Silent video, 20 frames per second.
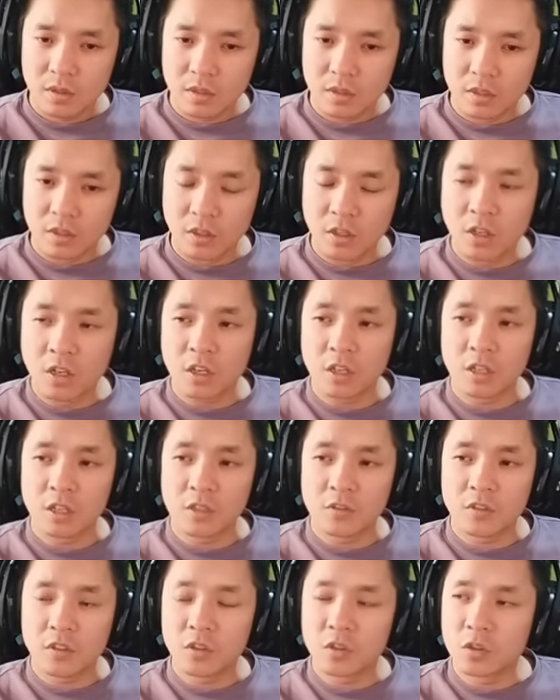You're gonna
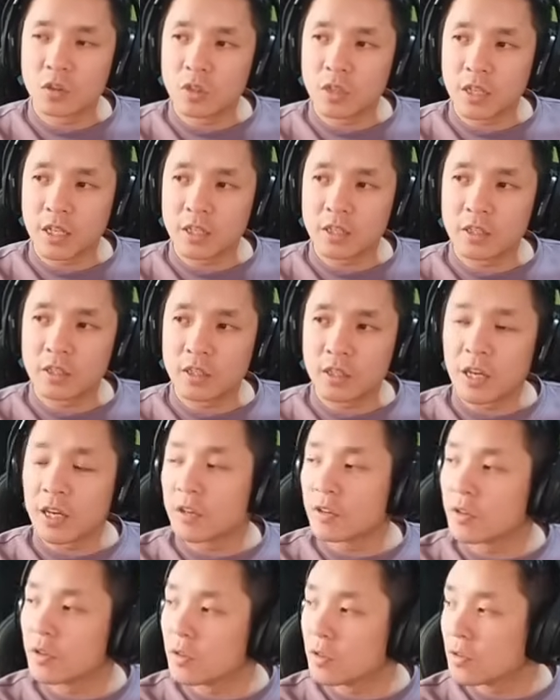love Storm. Like, yeah,
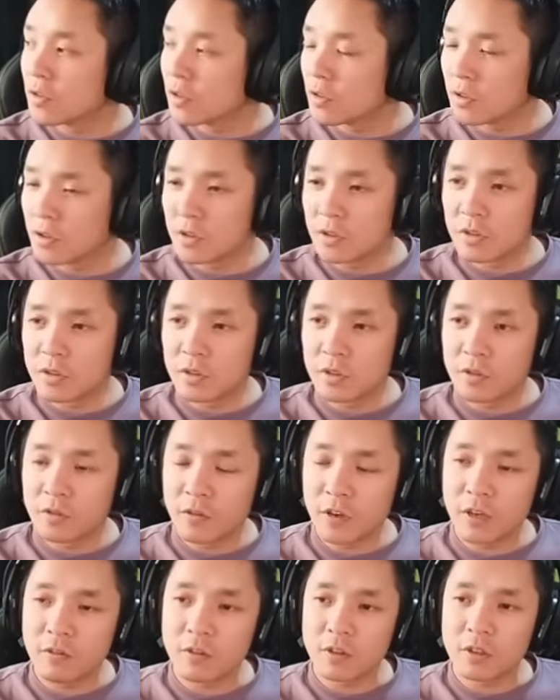your
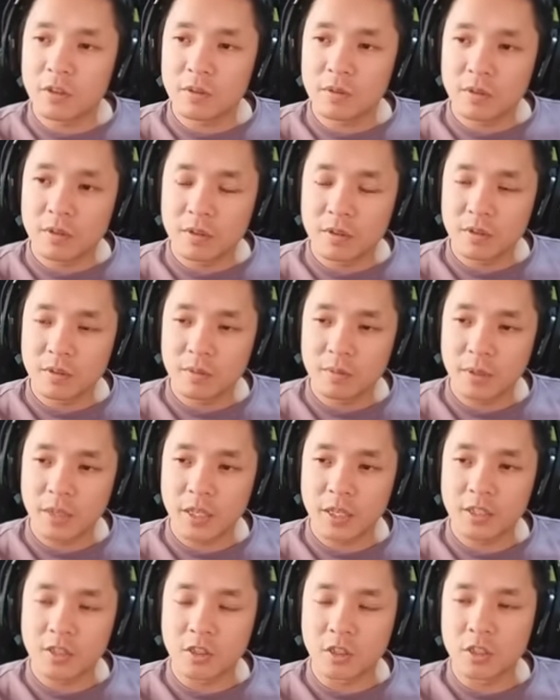favorite
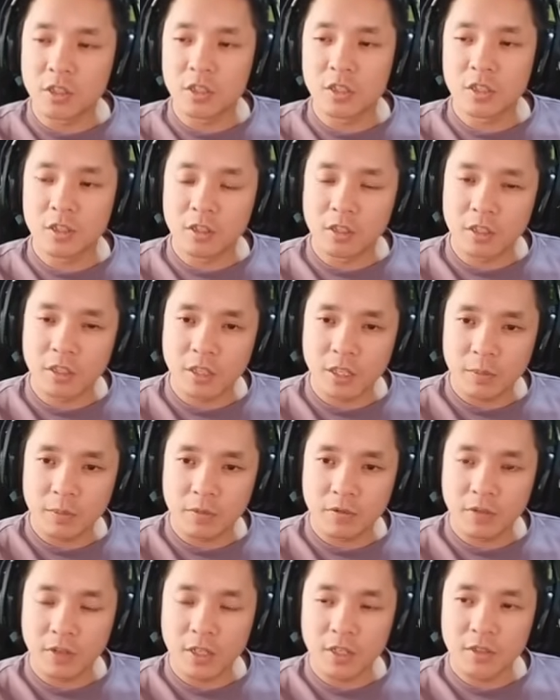player Don is still in the
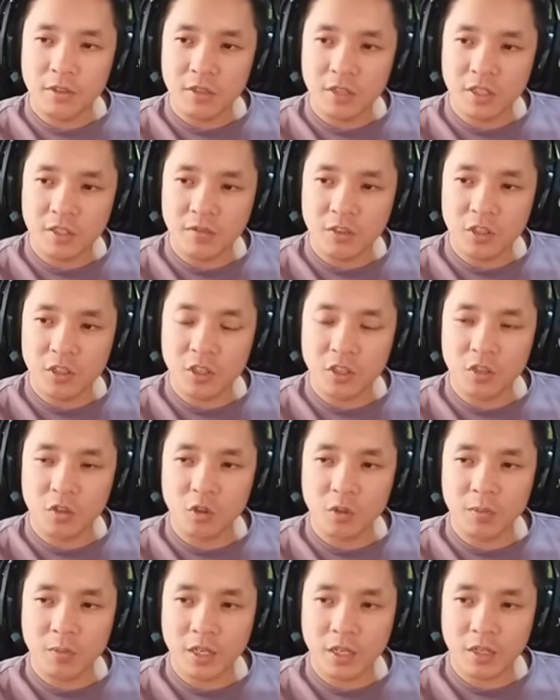upper finals. He's versing
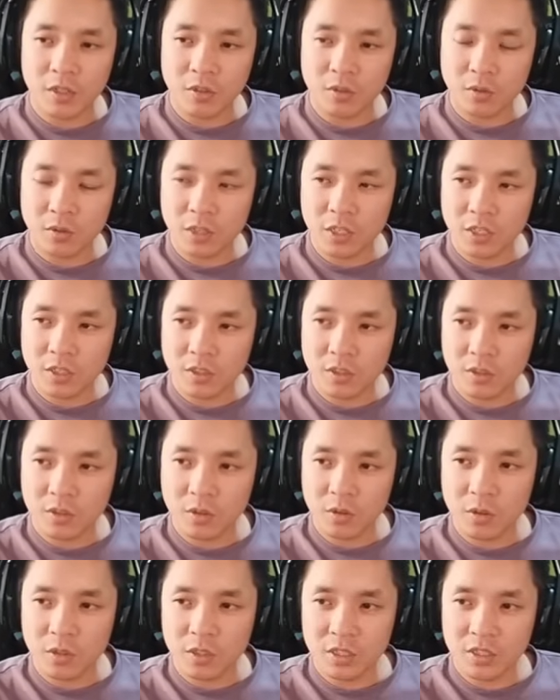Stormcastle, which has the
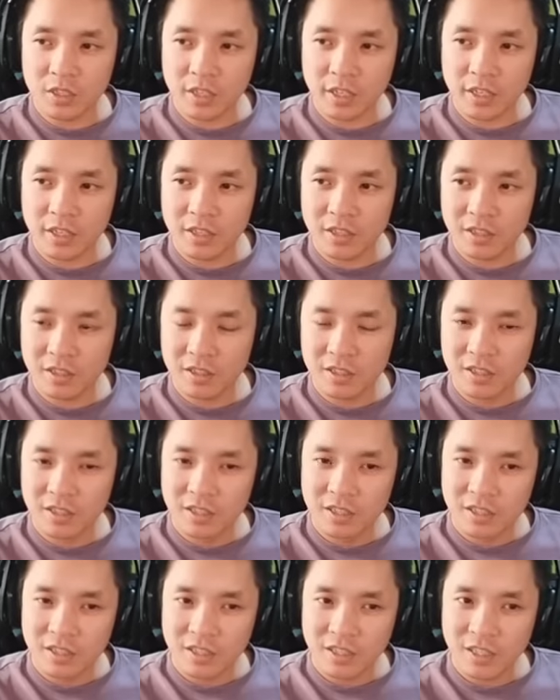cooked deck.
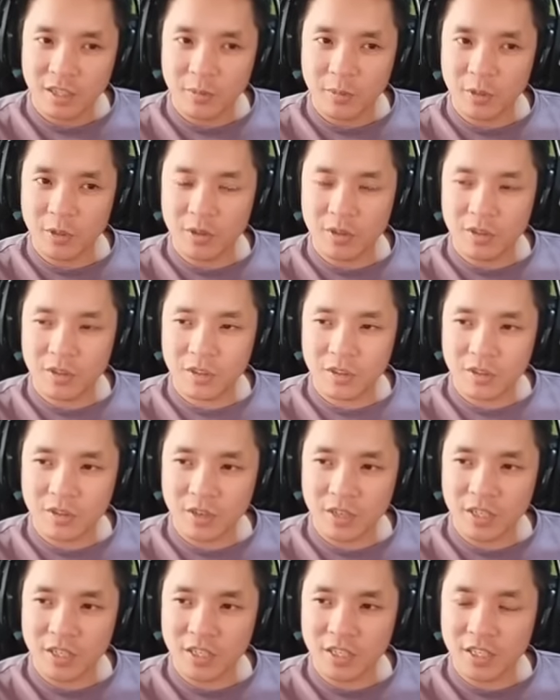They're both
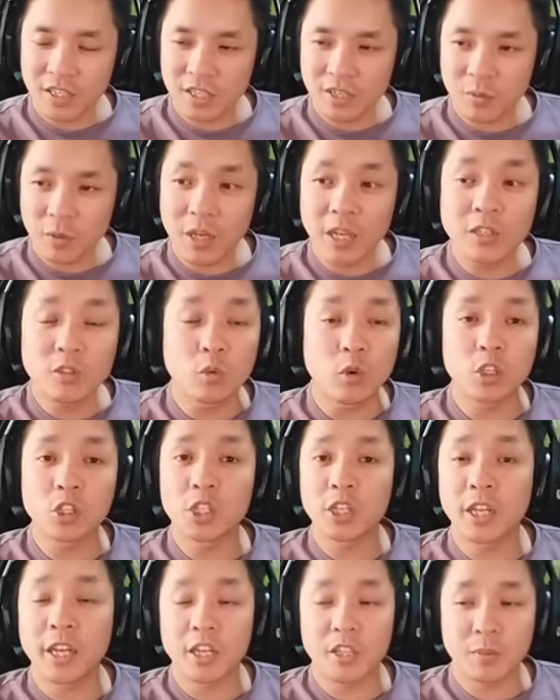crazy decks. We get to watch
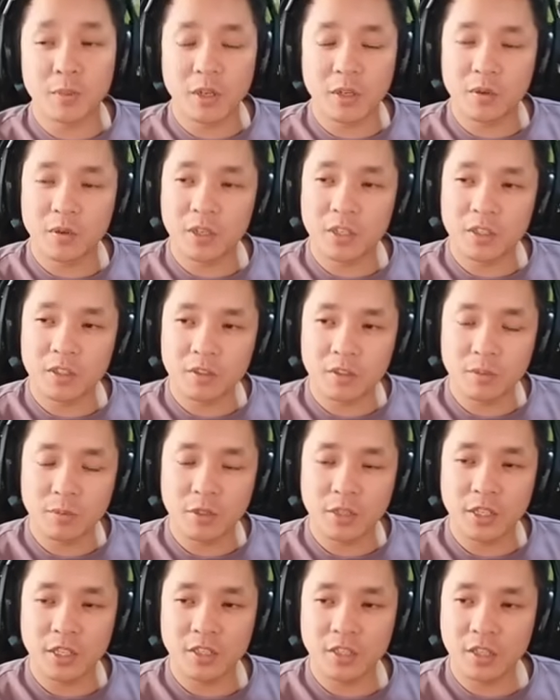it next, by the way, so it's
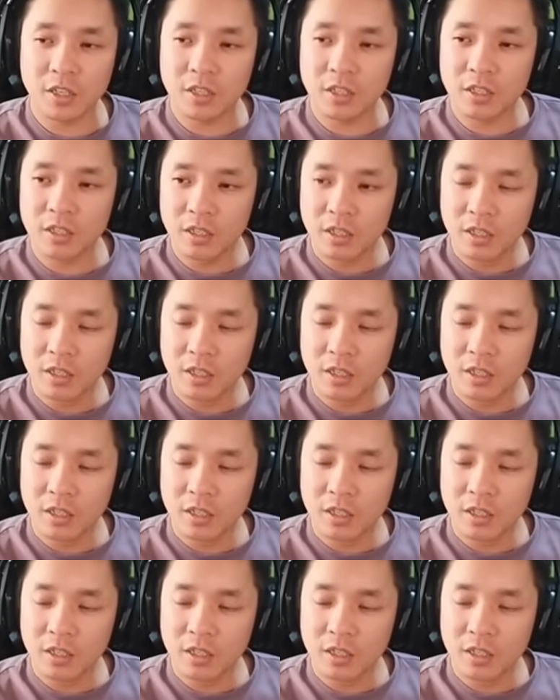pretty exciting.